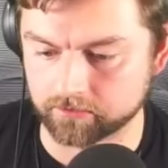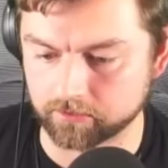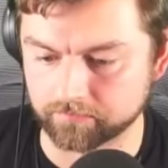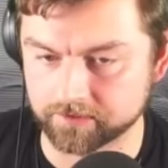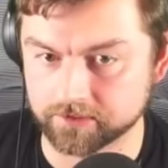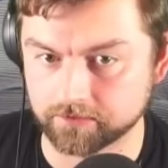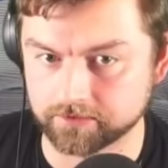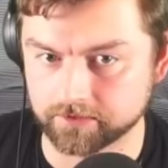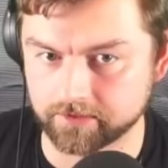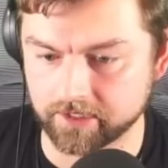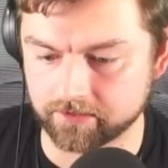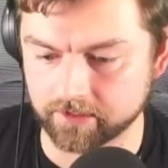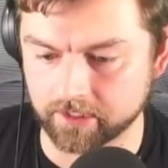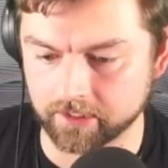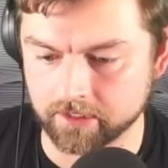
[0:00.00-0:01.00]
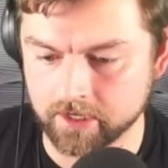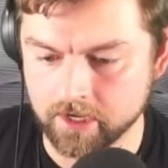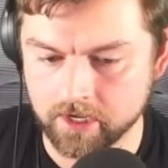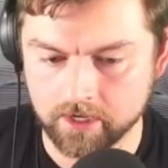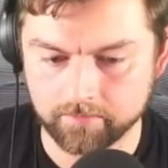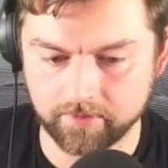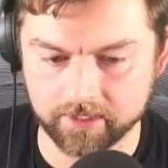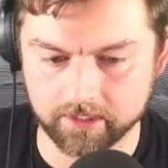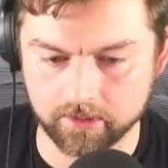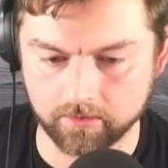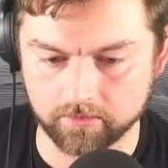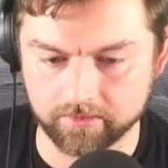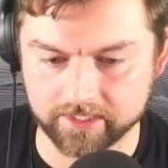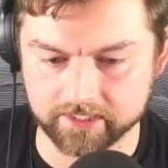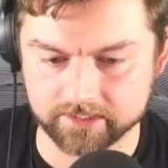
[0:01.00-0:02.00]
know if this will do anything, but you know what? We can